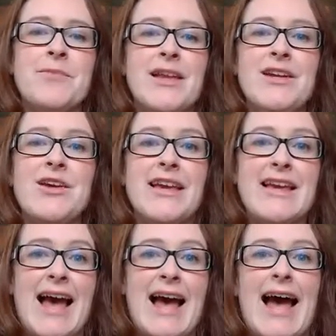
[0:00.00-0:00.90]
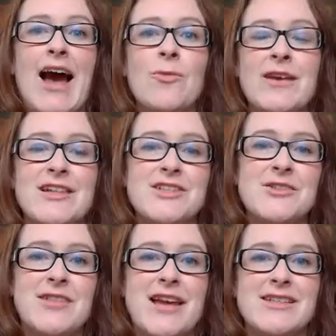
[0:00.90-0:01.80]
looking at how we can
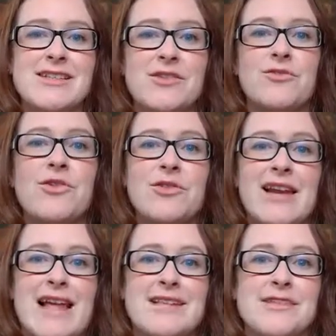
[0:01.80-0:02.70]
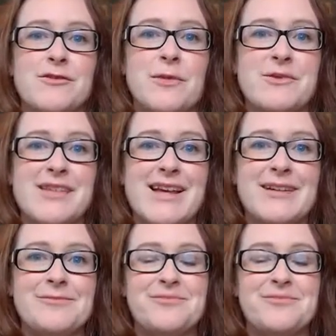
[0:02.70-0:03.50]
do this through the lens of music,